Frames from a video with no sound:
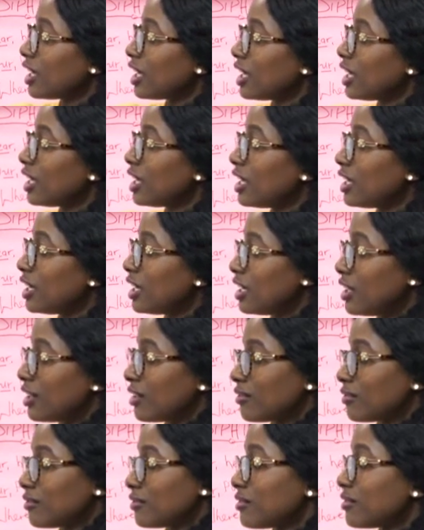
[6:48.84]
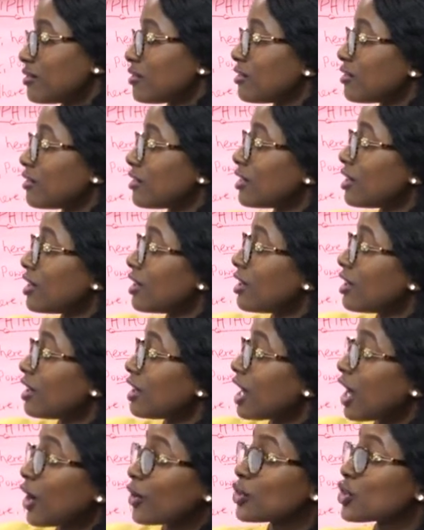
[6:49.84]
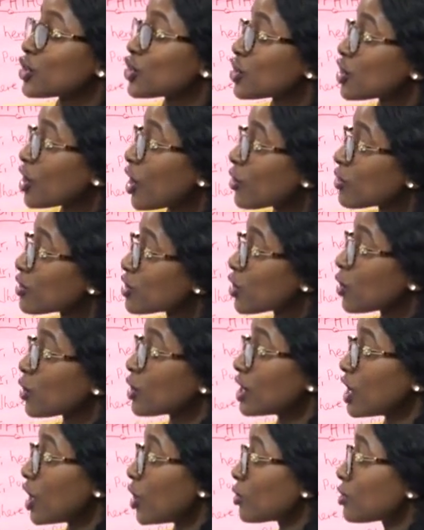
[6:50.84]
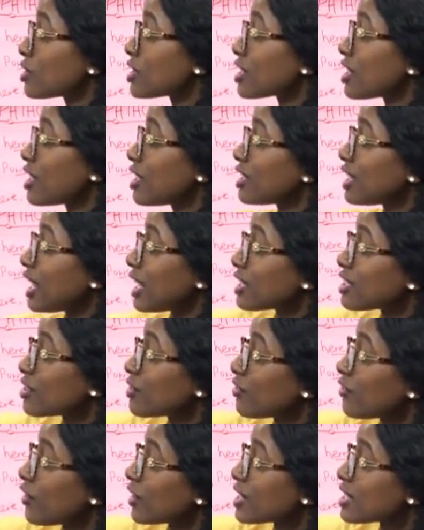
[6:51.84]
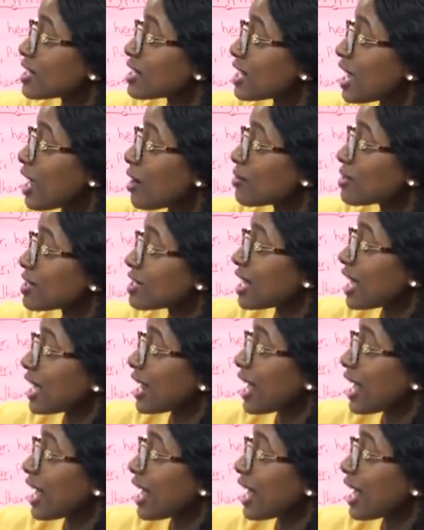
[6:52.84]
E. Now you should also note that for the sounds that